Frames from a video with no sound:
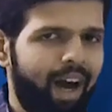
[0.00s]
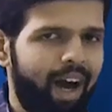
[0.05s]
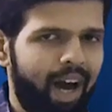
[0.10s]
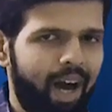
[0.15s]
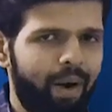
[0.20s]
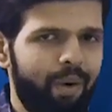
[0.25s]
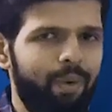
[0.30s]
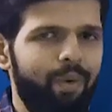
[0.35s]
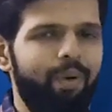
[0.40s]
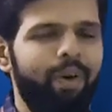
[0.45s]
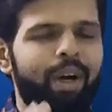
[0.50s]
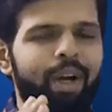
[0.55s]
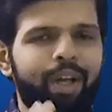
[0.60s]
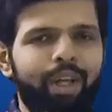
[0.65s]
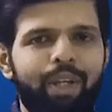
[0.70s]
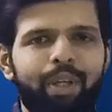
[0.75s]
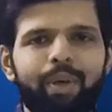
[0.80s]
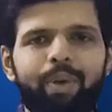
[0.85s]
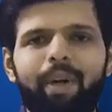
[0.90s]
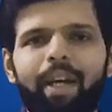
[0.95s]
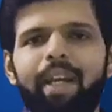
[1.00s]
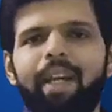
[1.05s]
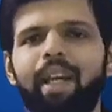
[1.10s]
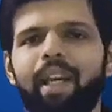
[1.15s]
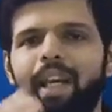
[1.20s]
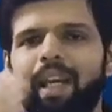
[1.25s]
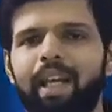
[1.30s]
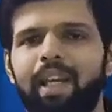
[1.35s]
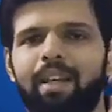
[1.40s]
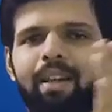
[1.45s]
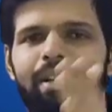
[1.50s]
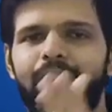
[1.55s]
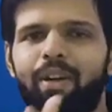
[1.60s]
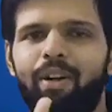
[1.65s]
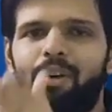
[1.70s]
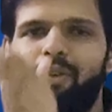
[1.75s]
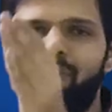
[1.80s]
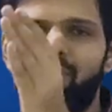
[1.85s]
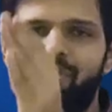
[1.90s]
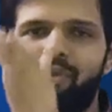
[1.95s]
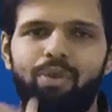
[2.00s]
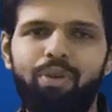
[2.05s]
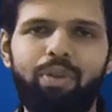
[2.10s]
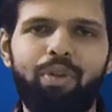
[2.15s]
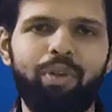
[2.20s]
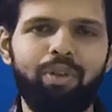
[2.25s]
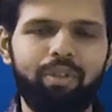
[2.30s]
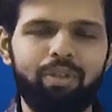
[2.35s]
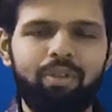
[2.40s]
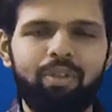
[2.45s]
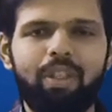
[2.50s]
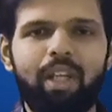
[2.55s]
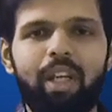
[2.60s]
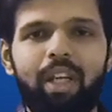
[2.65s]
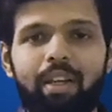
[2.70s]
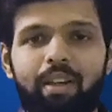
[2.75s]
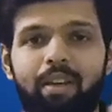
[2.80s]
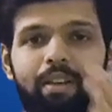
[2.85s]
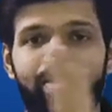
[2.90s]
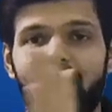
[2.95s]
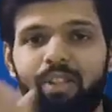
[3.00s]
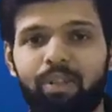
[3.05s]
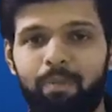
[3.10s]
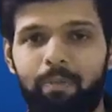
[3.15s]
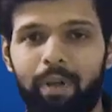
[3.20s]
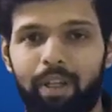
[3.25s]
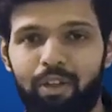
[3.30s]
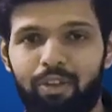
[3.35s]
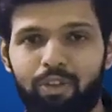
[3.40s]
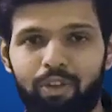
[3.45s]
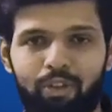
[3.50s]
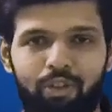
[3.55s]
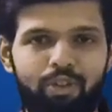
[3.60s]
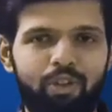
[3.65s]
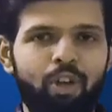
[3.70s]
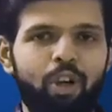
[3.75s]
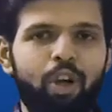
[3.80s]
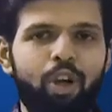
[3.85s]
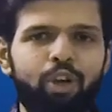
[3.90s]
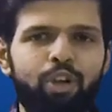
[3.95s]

how you can include those in your speeches.